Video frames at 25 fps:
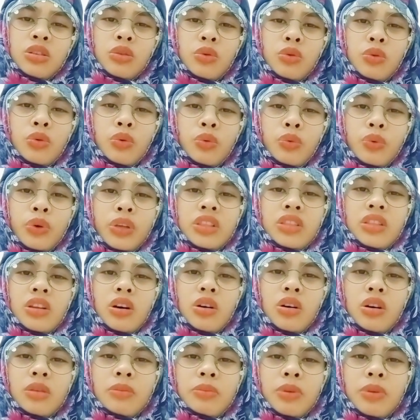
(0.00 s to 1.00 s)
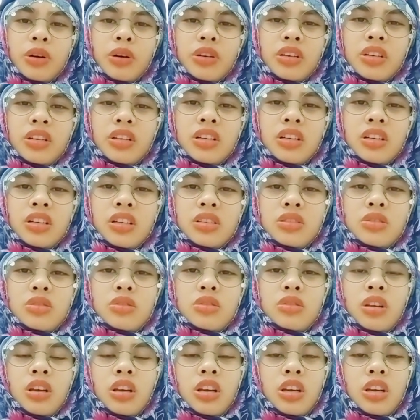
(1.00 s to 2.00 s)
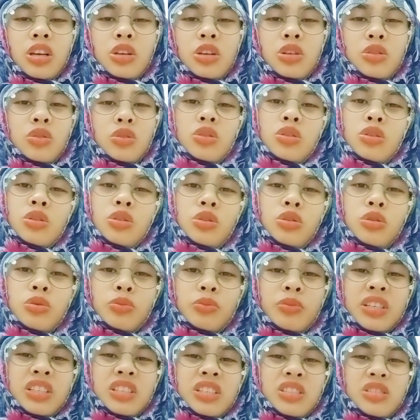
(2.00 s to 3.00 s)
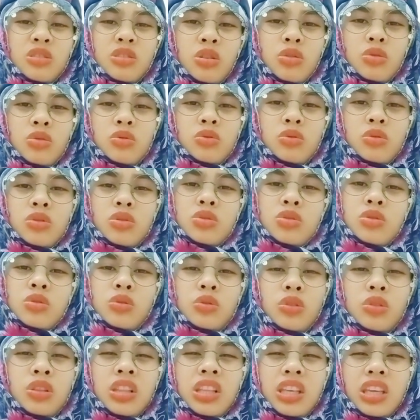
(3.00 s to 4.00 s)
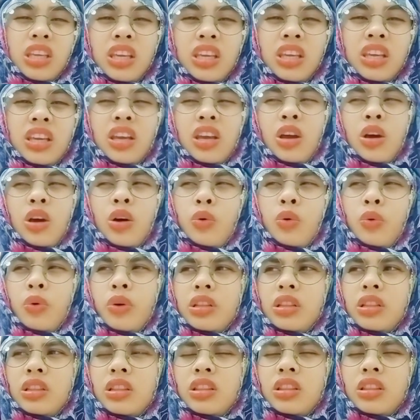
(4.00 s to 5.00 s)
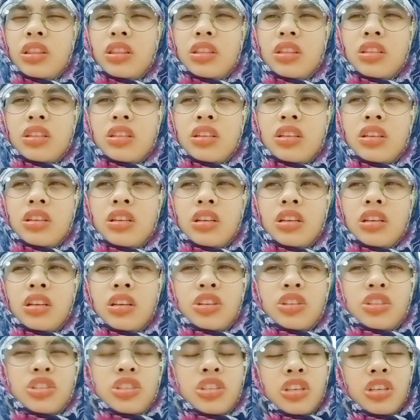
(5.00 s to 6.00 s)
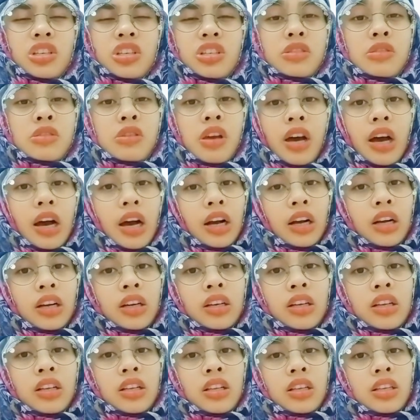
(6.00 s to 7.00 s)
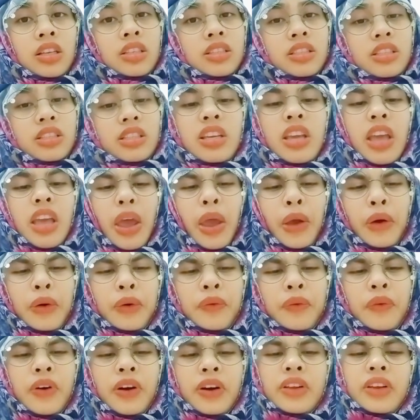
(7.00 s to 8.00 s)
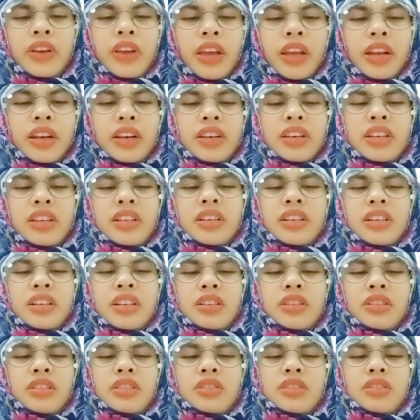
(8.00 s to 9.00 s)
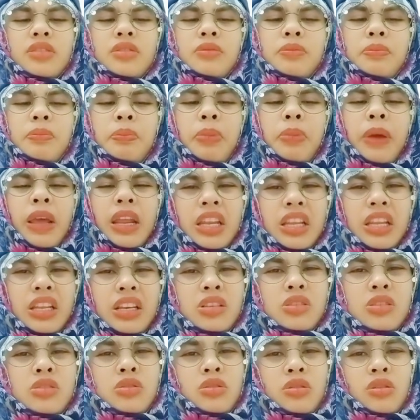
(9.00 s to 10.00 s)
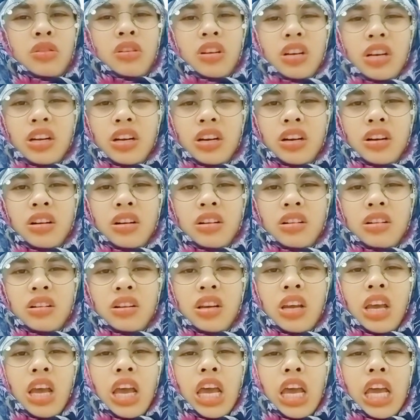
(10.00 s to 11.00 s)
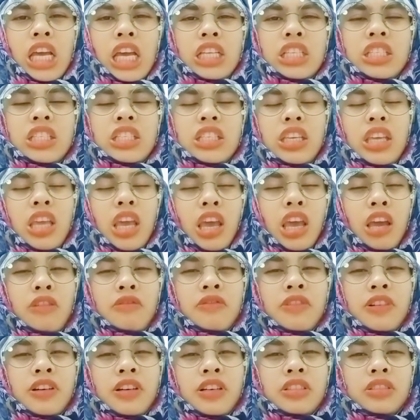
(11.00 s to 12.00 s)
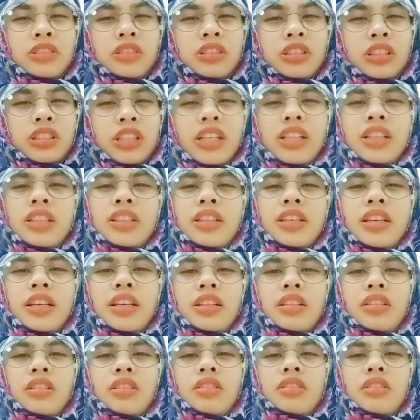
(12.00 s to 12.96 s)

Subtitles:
We know about the you must know Suli when she is young, she ever get the panic disorder and she ever tell that